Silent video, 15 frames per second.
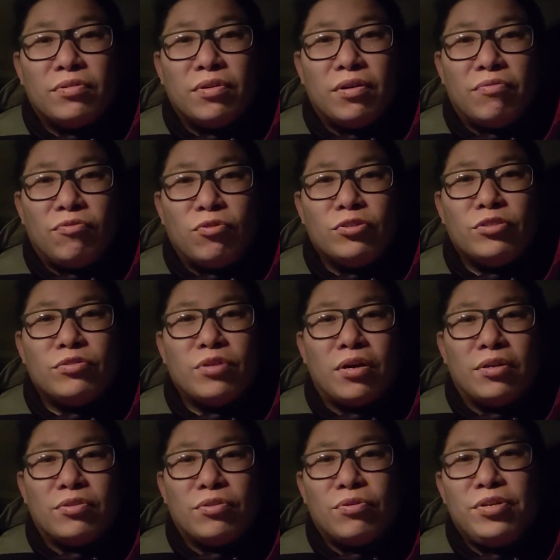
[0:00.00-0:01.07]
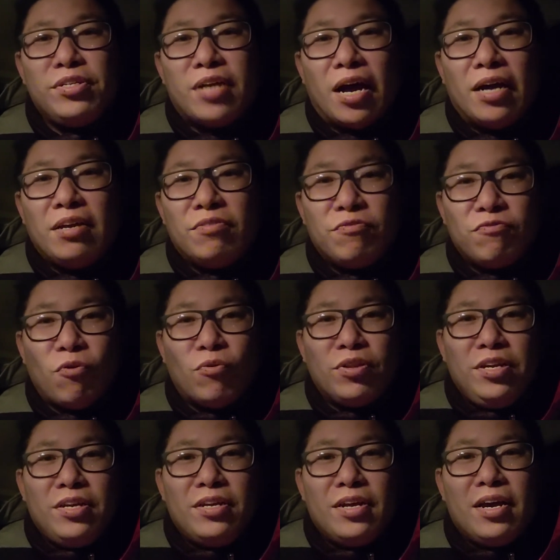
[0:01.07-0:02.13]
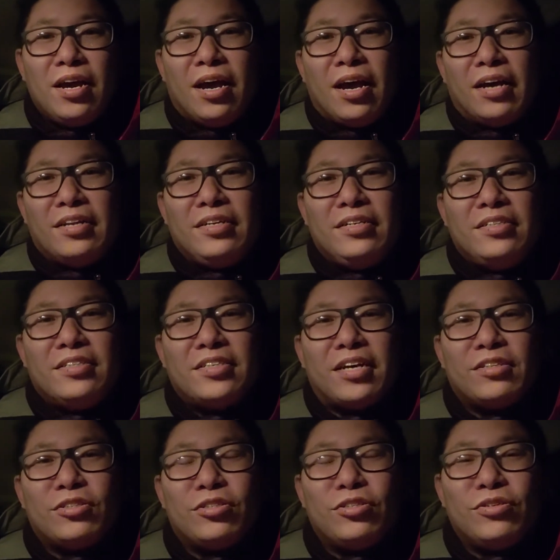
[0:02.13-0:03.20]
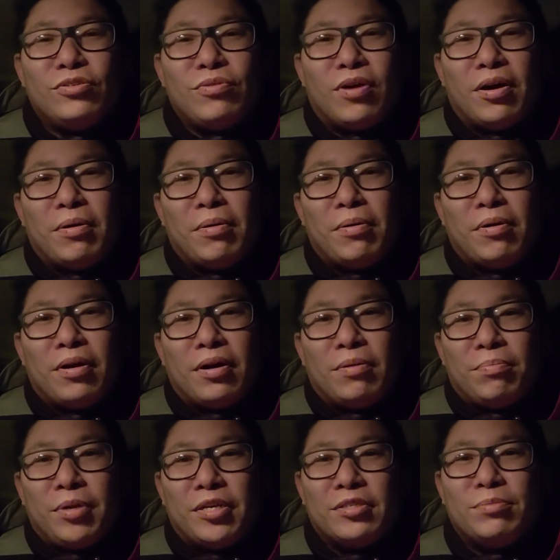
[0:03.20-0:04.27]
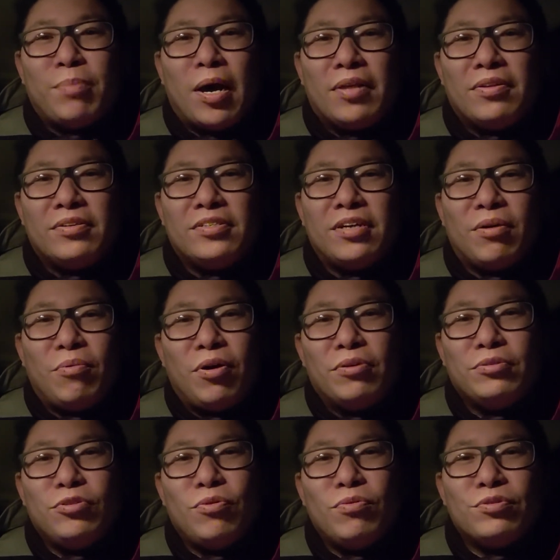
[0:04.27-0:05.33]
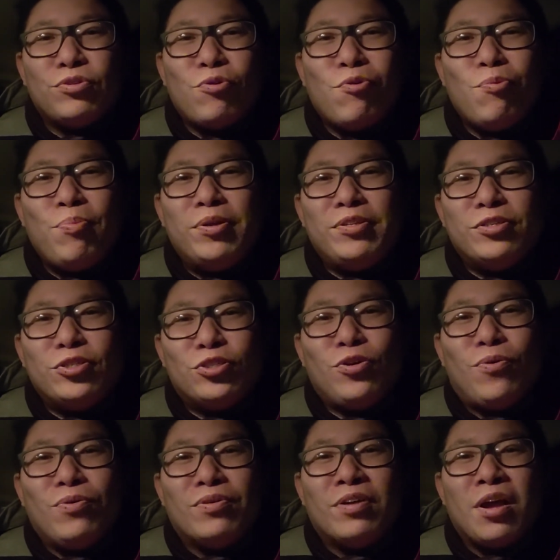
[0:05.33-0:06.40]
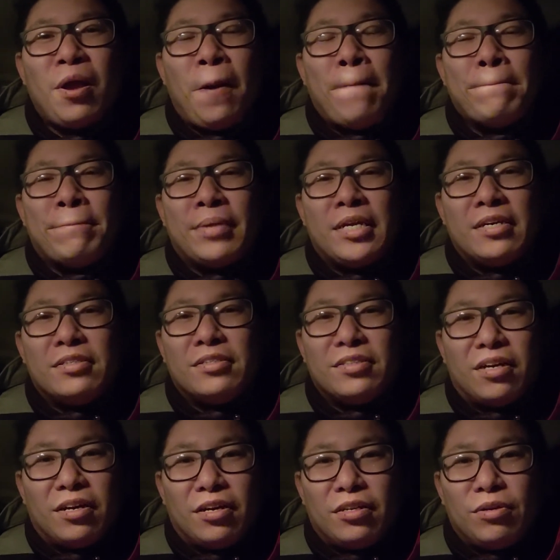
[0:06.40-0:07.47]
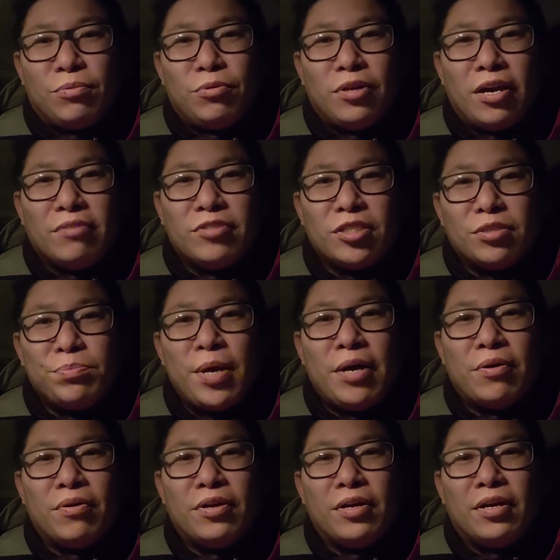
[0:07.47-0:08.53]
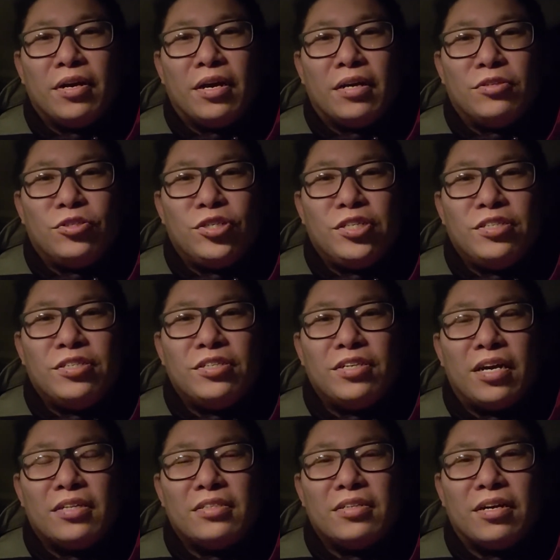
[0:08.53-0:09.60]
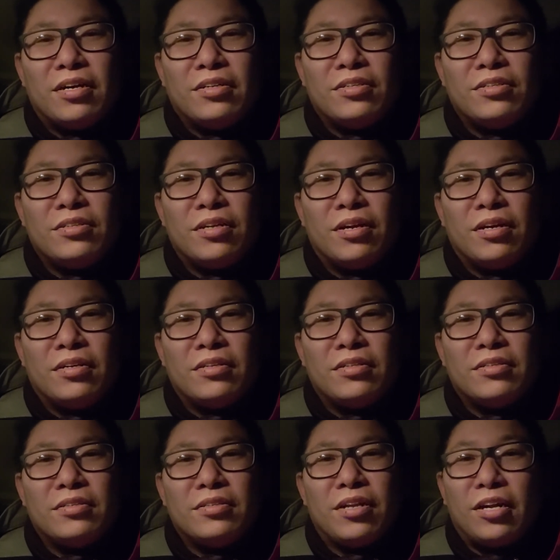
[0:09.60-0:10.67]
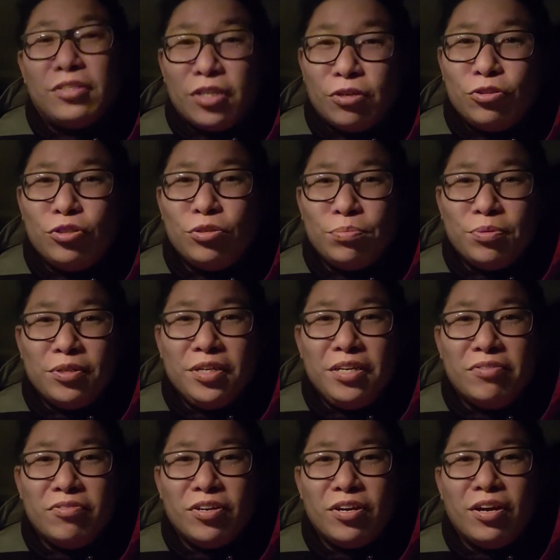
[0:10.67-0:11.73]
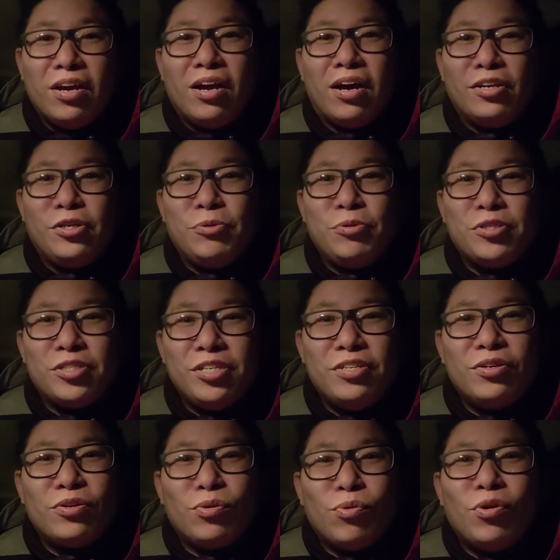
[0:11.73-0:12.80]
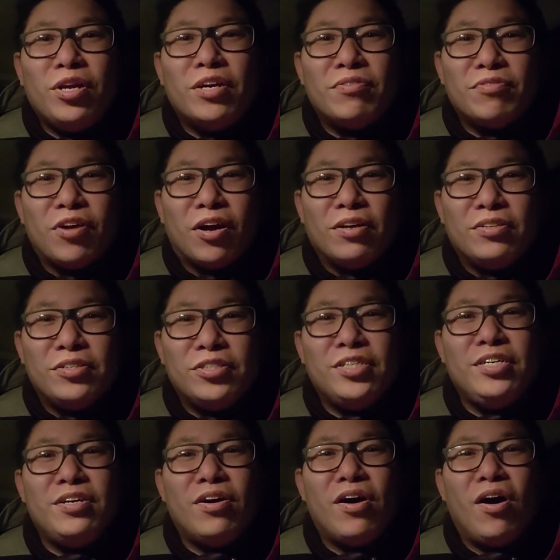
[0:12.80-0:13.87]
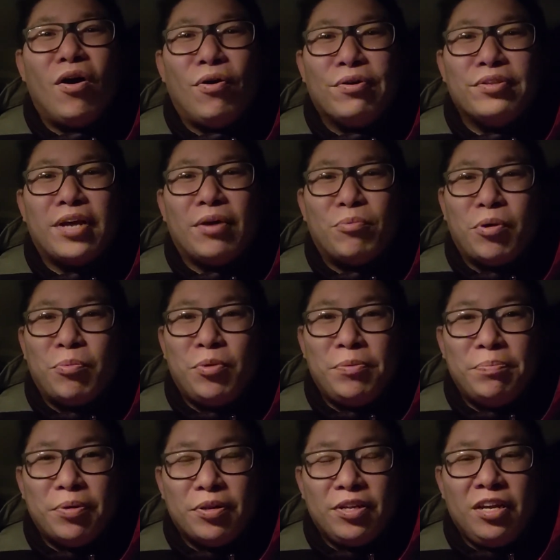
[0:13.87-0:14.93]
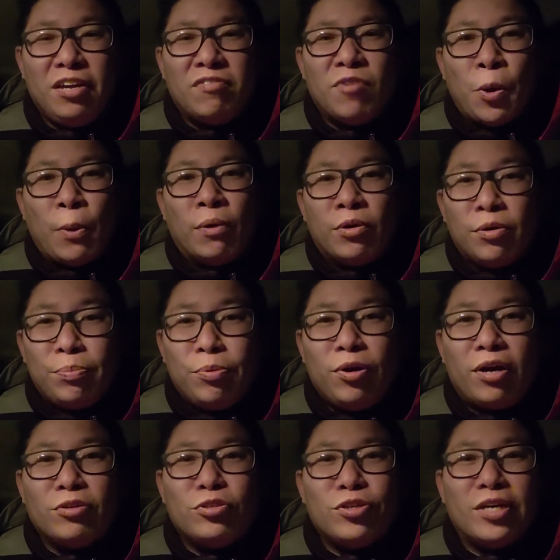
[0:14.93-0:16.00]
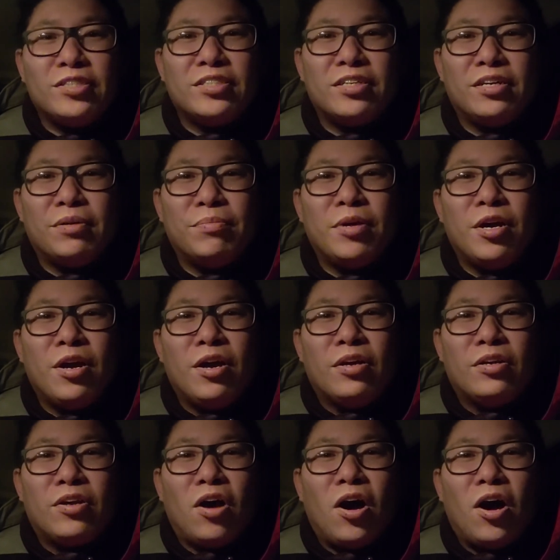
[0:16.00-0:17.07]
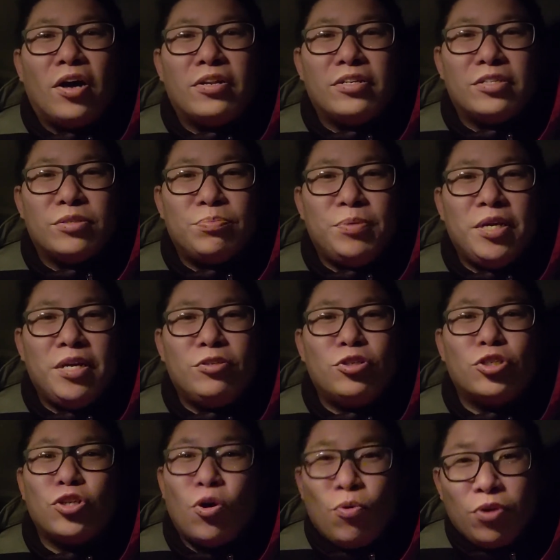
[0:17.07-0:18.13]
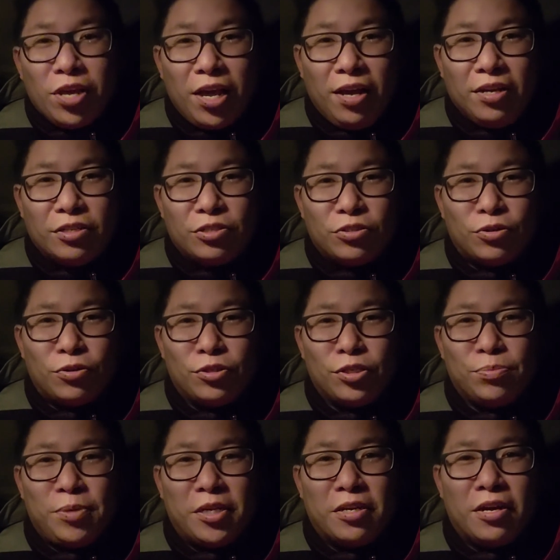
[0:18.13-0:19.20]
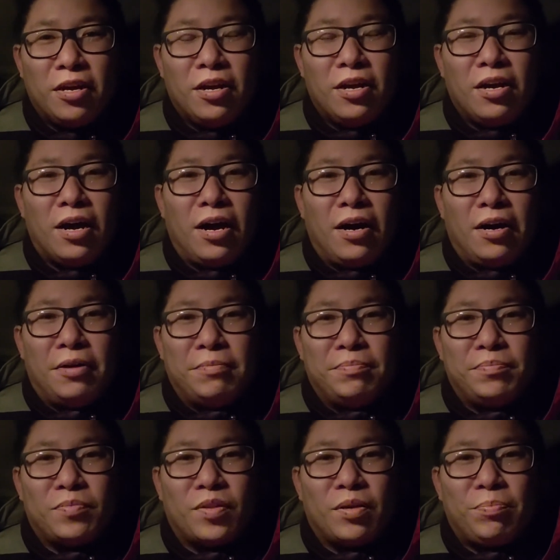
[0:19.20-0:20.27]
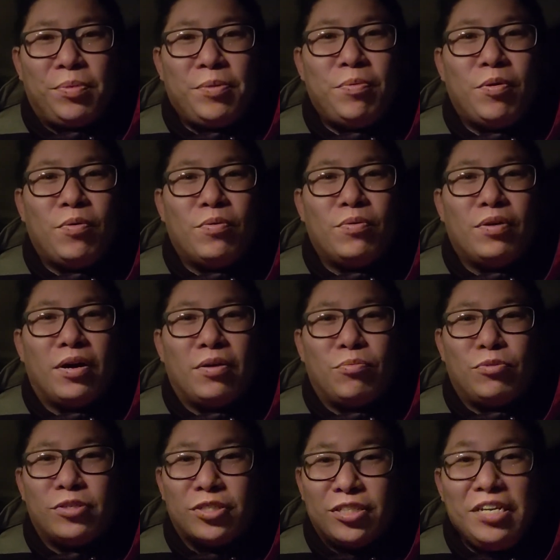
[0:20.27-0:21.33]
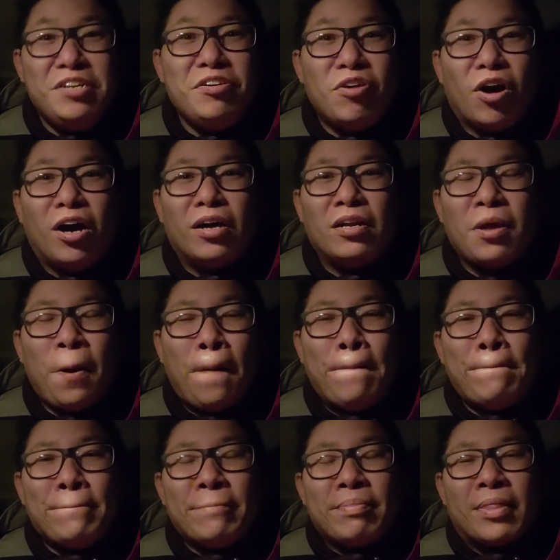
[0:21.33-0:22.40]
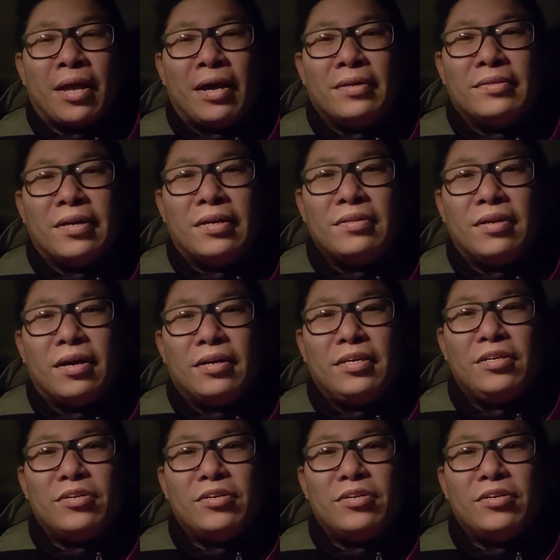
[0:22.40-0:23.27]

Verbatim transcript: verse thirty nine and forty, and he said to because Martha said, "Well, don't don't open the stone, because it would have smell." And Jesus said, "Did I tell you to believe? You will see the glory of God." You see all that when we believe, when we put our trust in Him, God is being showcased, so to speak. Um, people uh, will see God and then uh, he